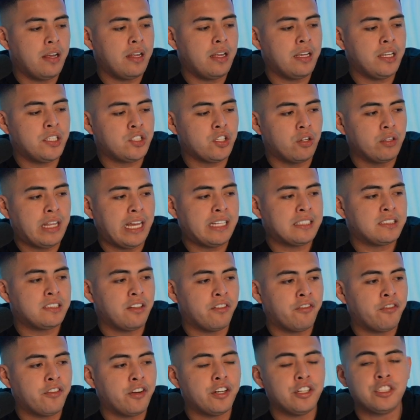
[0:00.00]
So that's the
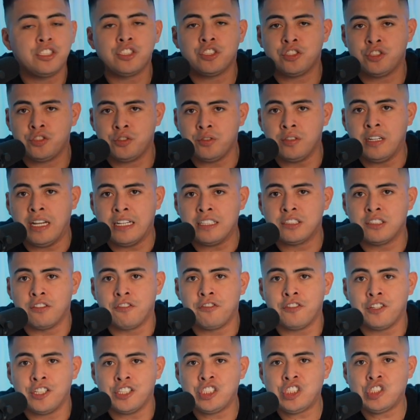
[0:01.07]

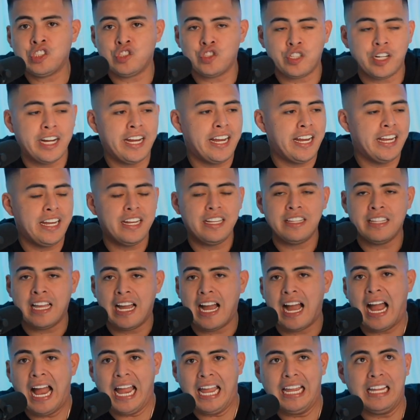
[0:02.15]
first trait that
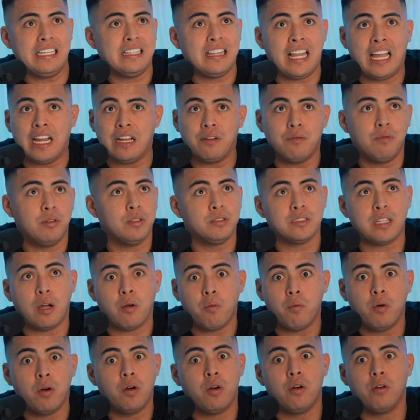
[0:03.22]
I was like,
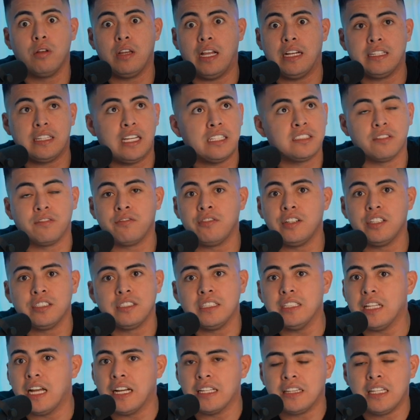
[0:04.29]
whoa, like that's the first
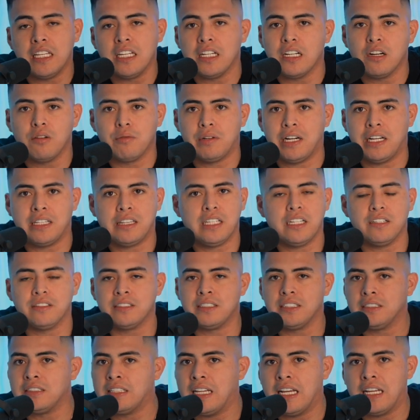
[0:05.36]
thing I think of when I think of
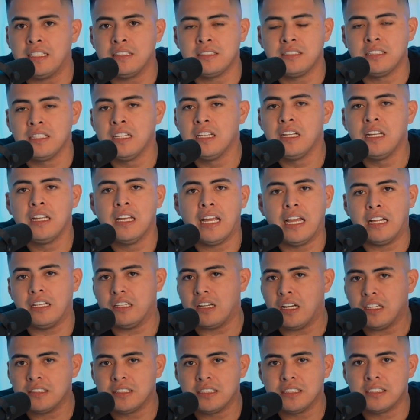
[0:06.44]
success and
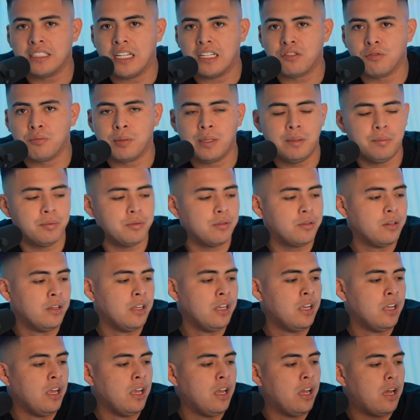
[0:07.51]
non-successful people.
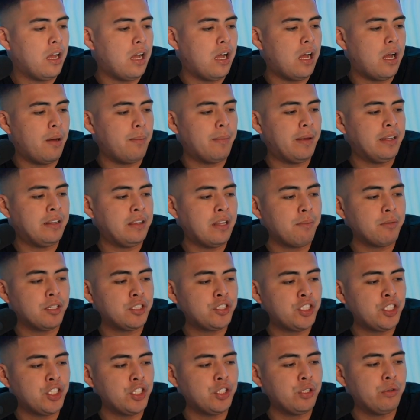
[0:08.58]
And number
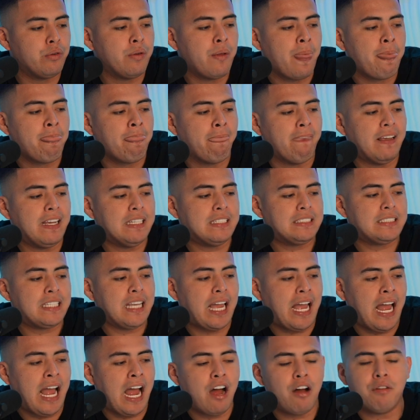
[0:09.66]
2 is
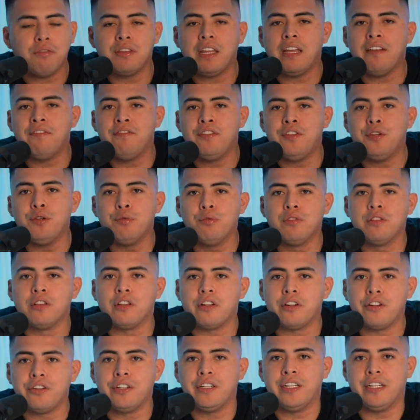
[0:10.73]
how they view
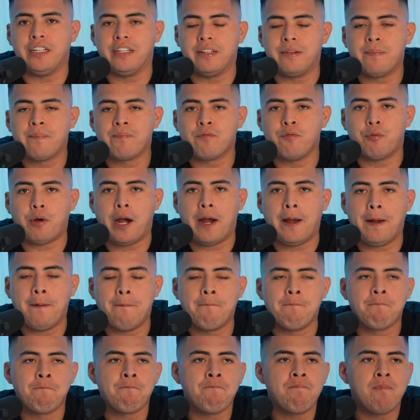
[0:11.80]
learning, right?
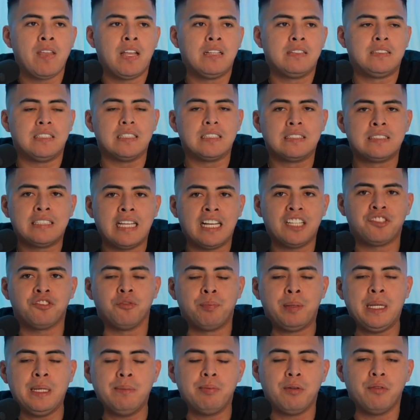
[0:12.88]
Successful
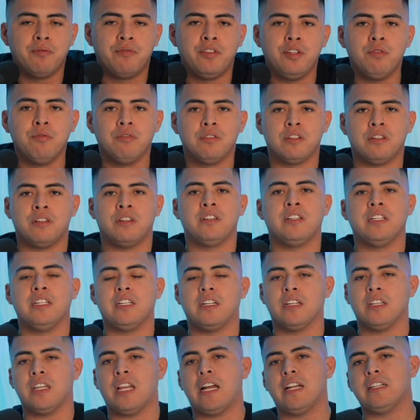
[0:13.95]
people view learning
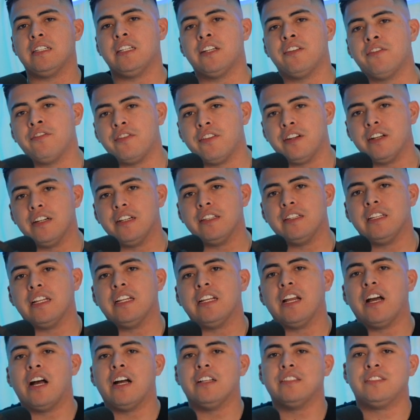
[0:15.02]
a lot different than
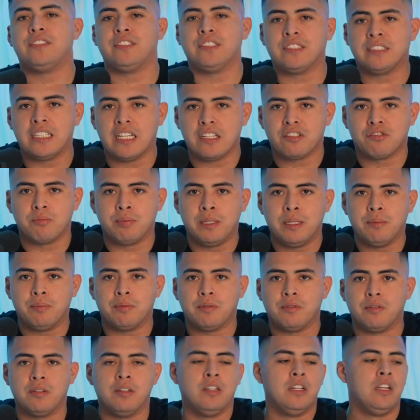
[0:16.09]
unsuccessful people.